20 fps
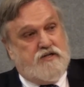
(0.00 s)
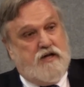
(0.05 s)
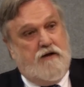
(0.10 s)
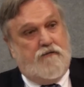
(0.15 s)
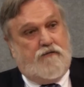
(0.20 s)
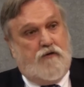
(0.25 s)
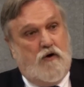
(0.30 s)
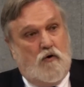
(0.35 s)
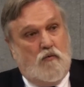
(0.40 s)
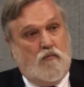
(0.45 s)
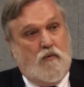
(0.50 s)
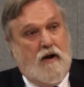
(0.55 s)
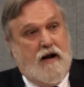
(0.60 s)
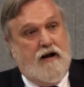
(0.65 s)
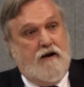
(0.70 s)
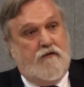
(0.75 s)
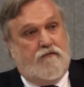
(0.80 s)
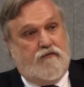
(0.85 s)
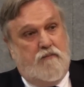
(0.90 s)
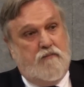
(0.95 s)
see, if you're
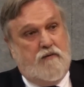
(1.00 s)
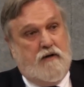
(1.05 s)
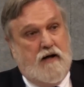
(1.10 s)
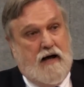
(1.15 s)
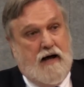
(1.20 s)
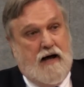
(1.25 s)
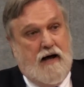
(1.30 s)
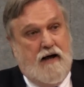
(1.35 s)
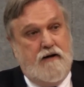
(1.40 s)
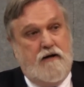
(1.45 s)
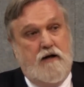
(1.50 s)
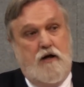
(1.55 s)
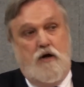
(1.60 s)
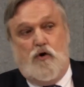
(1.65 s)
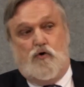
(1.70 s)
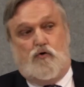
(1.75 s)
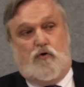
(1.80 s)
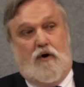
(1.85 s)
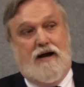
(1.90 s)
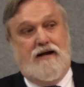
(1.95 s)
running from God,
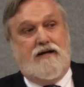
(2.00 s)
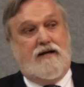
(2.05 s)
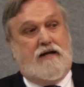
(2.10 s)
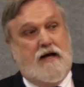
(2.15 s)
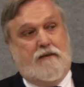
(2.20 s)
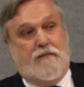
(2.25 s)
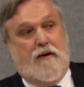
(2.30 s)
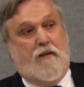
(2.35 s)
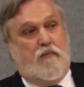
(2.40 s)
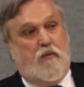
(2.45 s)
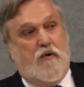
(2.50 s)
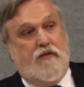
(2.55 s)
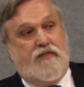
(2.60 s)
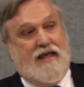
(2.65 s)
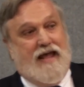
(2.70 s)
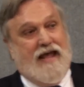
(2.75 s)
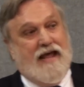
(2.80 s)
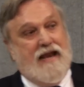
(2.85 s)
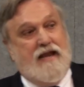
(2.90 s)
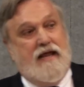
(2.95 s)
trying to come up
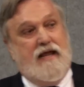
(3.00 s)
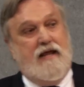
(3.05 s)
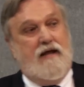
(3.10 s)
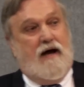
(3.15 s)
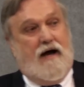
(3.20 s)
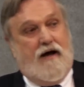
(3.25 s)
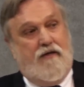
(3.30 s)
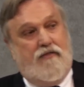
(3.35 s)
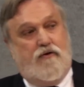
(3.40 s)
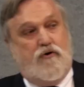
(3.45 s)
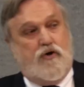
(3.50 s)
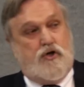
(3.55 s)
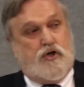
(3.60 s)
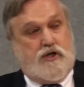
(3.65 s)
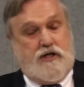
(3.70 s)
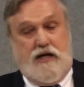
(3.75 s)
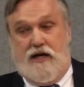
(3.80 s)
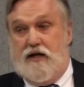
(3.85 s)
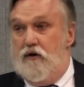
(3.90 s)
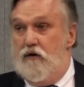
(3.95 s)
with any other
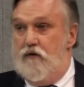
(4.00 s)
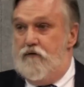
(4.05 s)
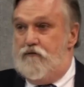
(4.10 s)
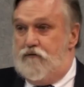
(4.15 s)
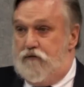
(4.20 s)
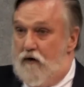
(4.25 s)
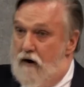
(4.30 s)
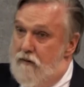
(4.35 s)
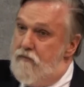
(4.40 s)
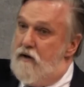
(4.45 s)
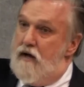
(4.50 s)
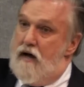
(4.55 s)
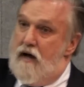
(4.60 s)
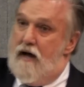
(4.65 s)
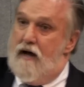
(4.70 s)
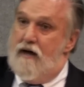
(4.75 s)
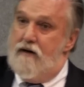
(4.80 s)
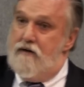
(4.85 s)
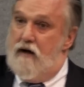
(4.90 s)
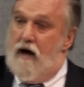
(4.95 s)
shield from
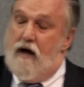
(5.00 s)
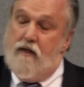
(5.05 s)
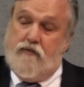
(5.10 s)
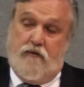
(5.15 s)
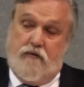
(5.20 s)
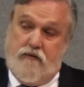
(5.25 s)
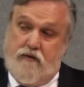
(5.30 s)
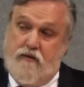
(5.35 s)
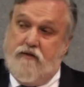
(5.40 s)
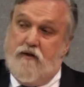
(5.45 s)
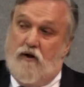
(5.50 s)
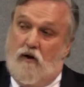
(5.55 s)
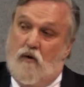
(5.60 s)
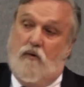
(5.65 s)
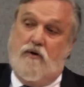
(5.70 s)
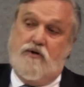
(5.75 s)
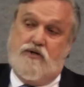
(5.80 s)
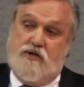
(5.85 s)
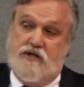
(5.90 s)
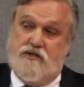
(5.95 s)
God other than the
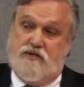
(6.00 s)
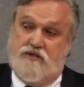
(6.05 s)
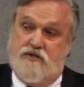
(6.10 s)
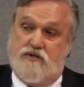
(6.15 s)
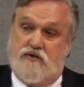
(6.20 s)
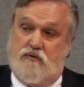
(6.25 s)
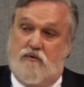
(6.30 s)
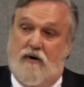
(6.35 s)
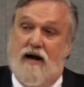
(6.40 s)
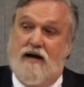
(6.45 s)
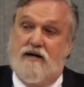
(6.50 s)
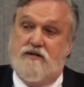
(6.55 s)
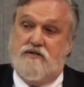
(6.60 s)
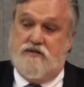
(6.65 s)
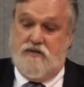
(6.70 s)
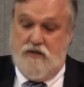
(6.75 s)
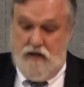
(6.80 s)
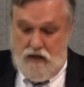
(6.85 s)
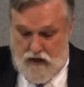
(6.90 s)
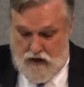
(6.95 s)
Lord Jesus
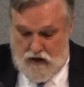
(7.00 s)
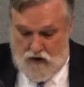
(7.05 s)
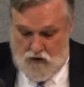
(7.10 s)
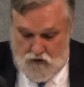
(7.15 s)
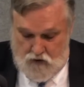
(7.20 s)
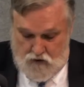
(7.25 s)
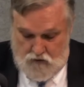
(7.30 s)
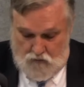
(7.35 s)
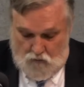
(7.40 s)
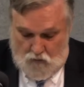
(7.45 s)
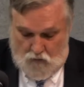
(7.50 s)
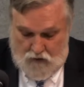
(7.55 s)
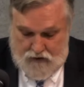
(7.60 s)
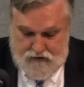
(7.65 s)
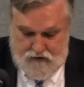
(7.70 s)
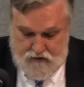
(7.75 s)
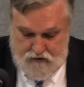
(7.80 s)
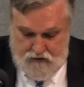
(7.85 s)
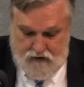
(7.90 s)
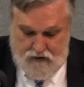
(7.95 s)
Christ, you,
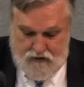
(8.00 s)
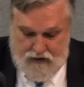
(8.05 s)
what